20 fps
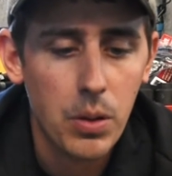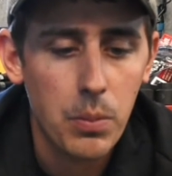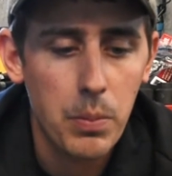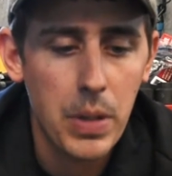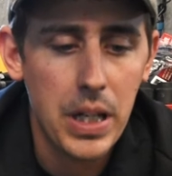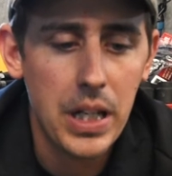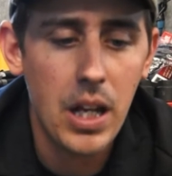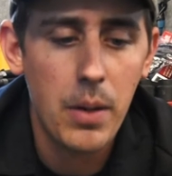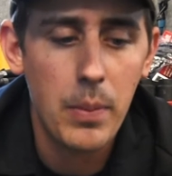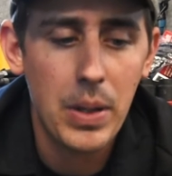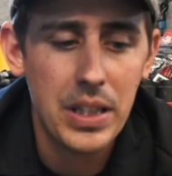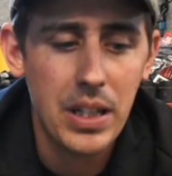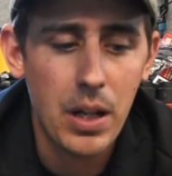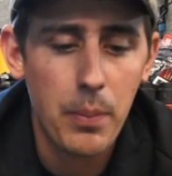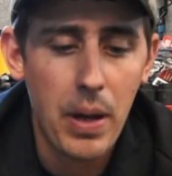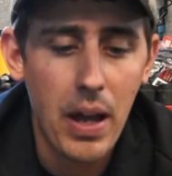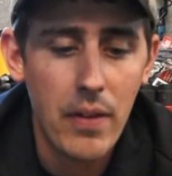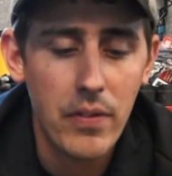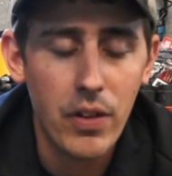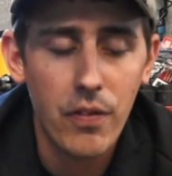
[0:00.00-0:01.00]
me and him ended
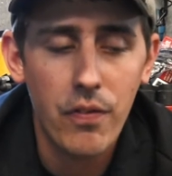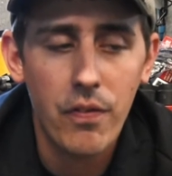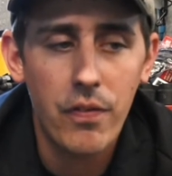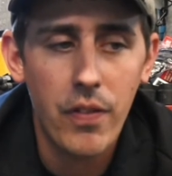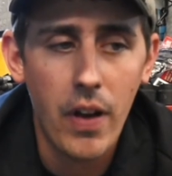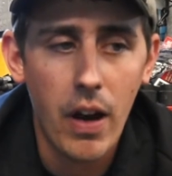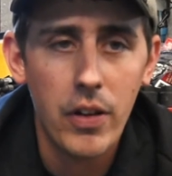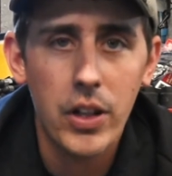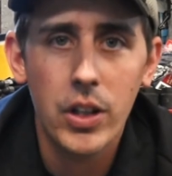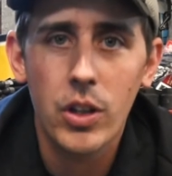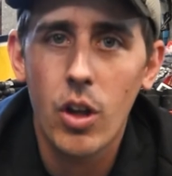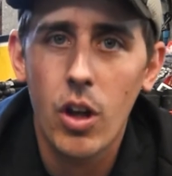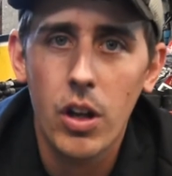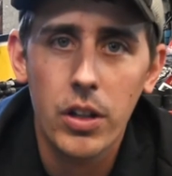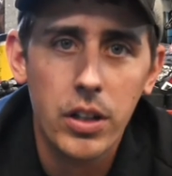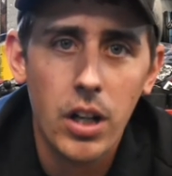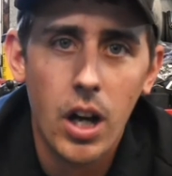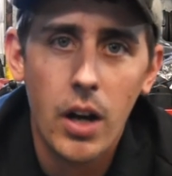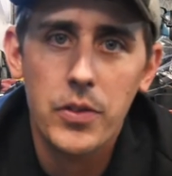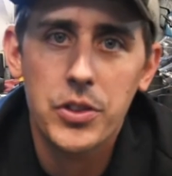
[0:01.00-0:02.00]
up having a very
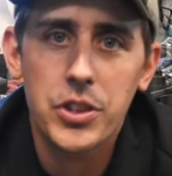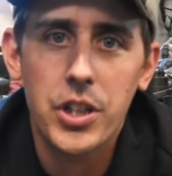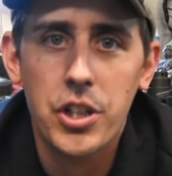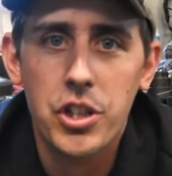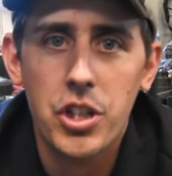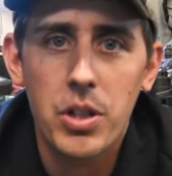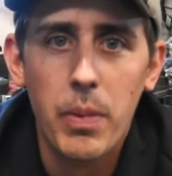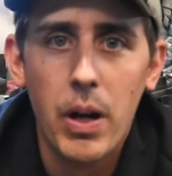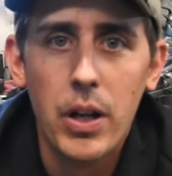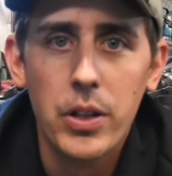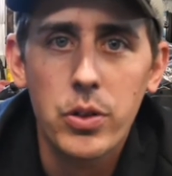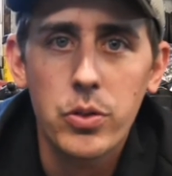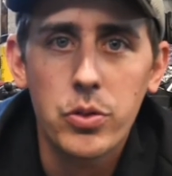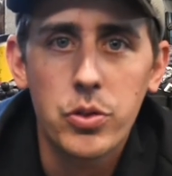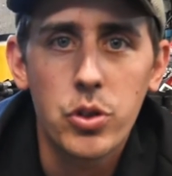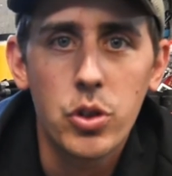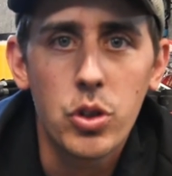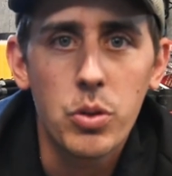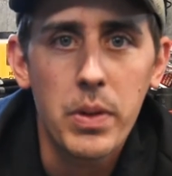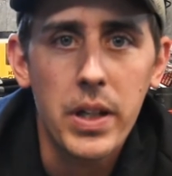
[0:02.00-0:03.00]
long conversation about
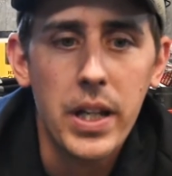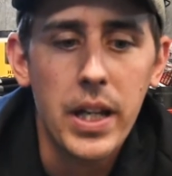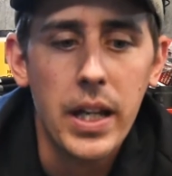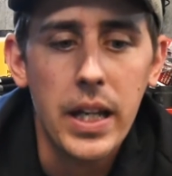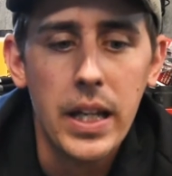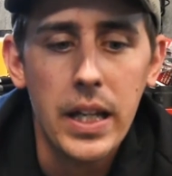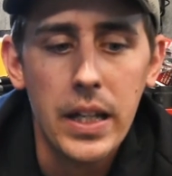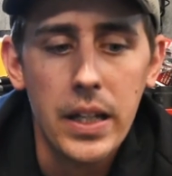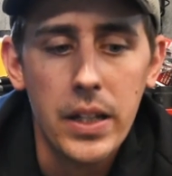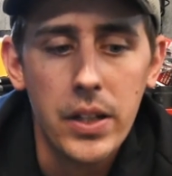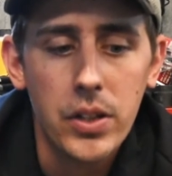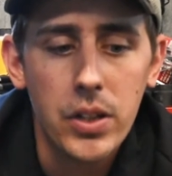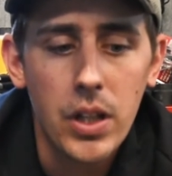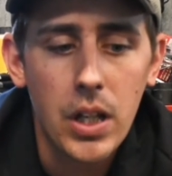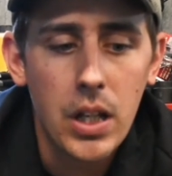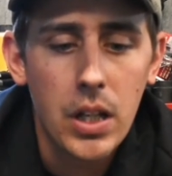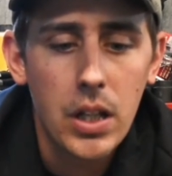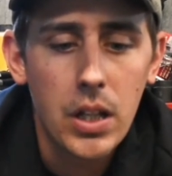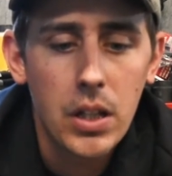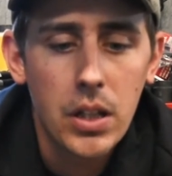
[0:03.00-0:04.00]
YouTube, and
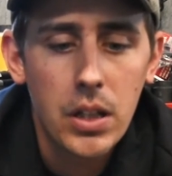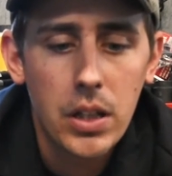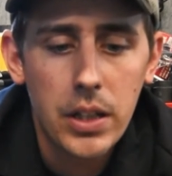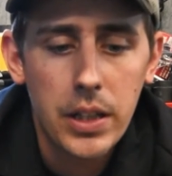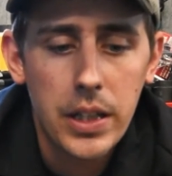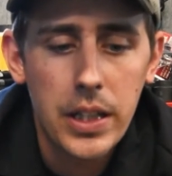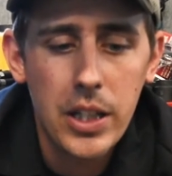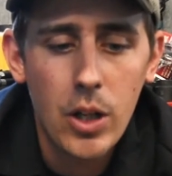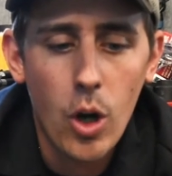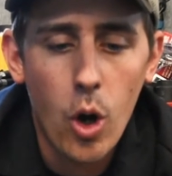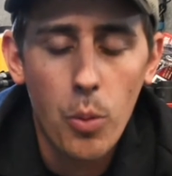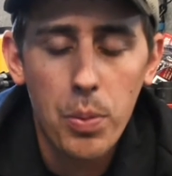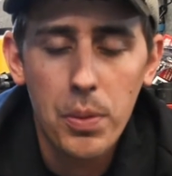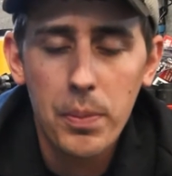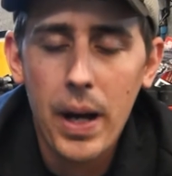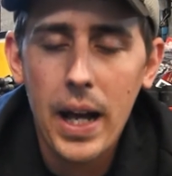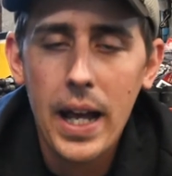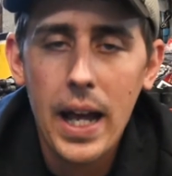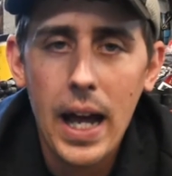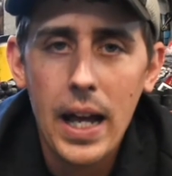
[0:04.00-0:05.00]
he opened
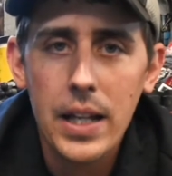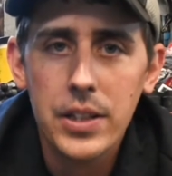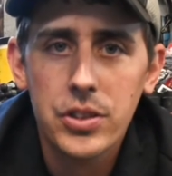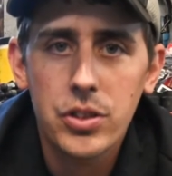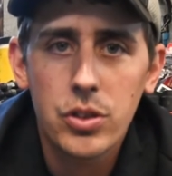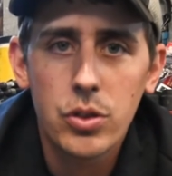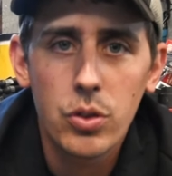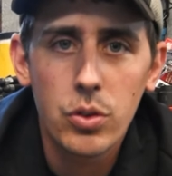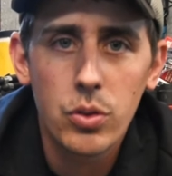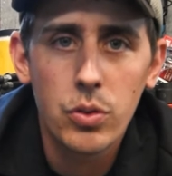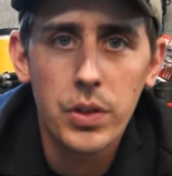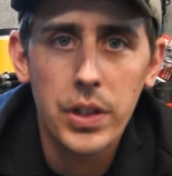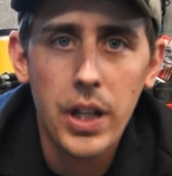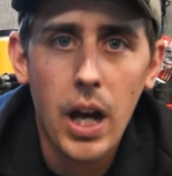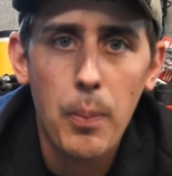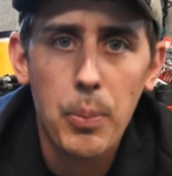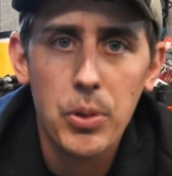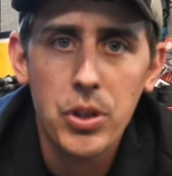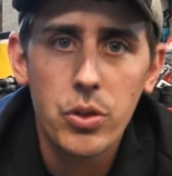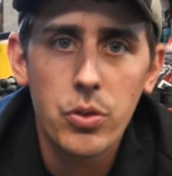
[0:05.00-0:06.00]
my eyes to the
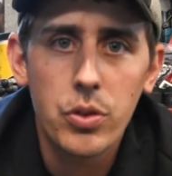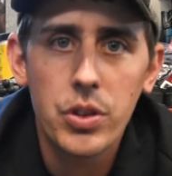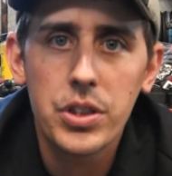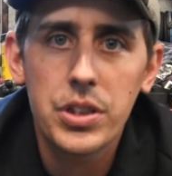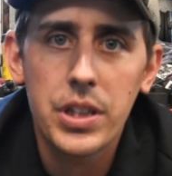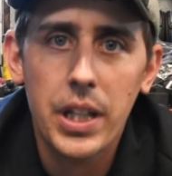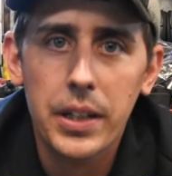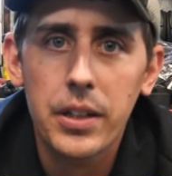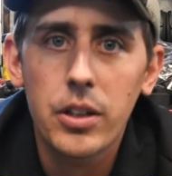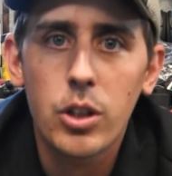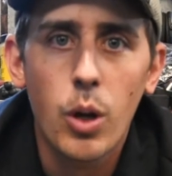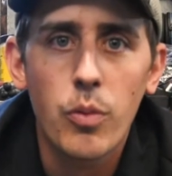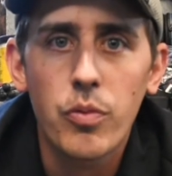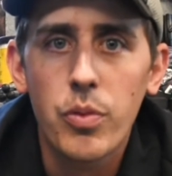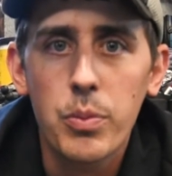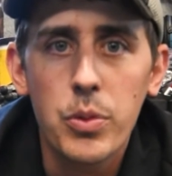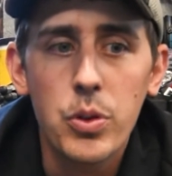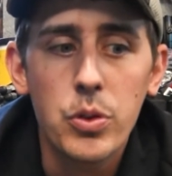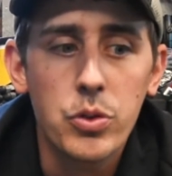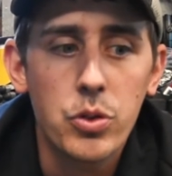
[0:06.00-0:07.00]
opportunities that can come
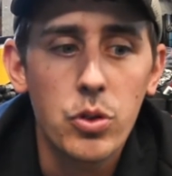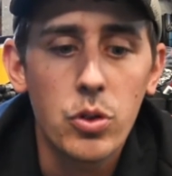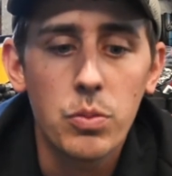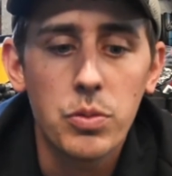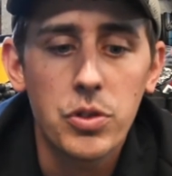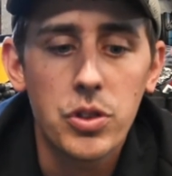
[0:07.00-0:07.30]
from YouTube.